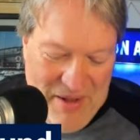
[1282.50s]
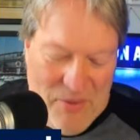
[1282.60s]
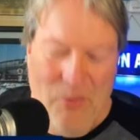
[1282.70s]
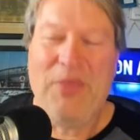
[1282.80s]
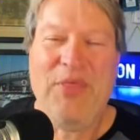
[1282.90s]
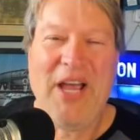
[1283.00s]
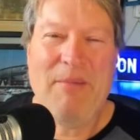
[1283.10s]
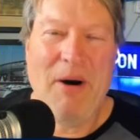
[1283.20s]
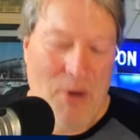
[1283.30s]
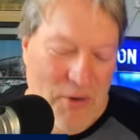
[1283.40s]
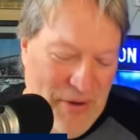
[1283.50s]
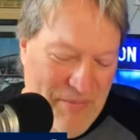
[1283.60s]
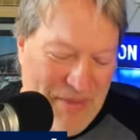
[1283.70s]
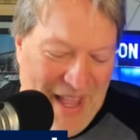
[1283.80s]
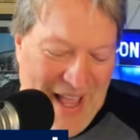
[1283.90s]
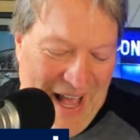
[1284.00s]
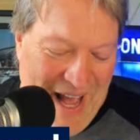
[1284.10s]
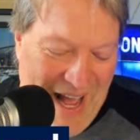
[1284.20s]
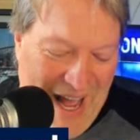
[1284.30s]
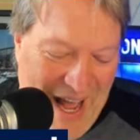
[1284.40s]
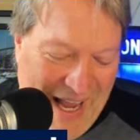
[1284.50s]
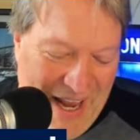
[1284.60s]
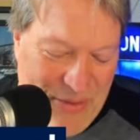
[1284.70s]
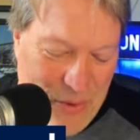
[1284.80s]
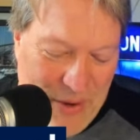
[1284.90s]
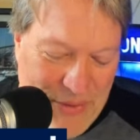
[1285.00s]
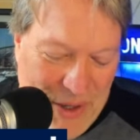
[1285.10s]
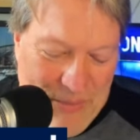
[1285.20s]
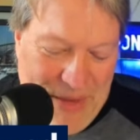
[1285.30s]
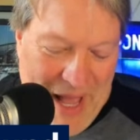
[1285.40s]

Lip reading: One thing about Murphy I got to throw out there.